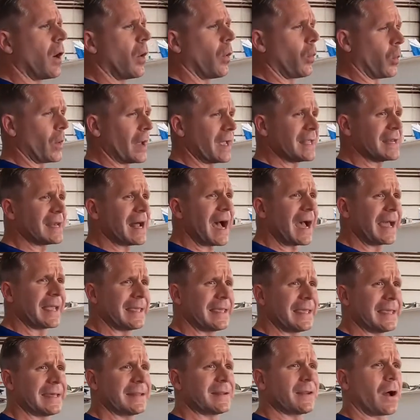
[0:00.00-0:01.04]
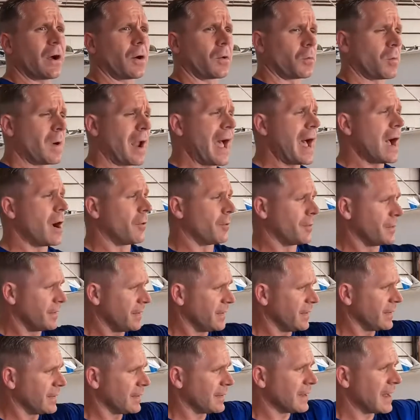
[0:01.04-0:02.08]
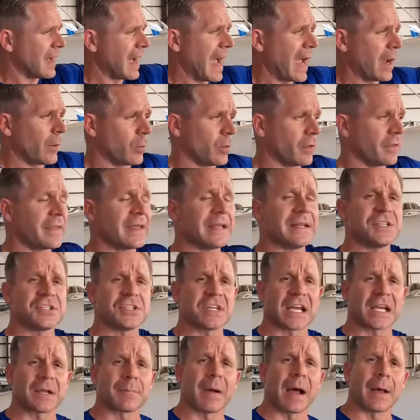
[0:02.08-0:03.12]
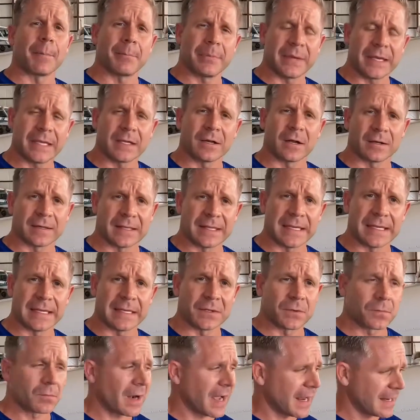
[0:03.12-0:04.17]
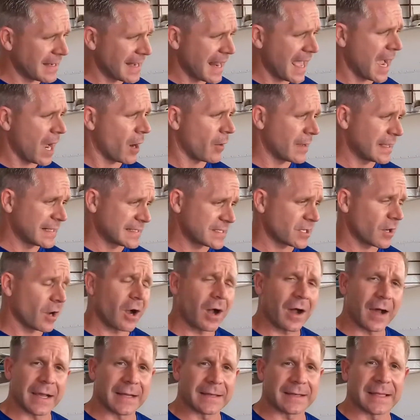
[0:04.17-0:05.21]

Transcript: When I get around, I will then check my PDOT heat. Right now it's hot.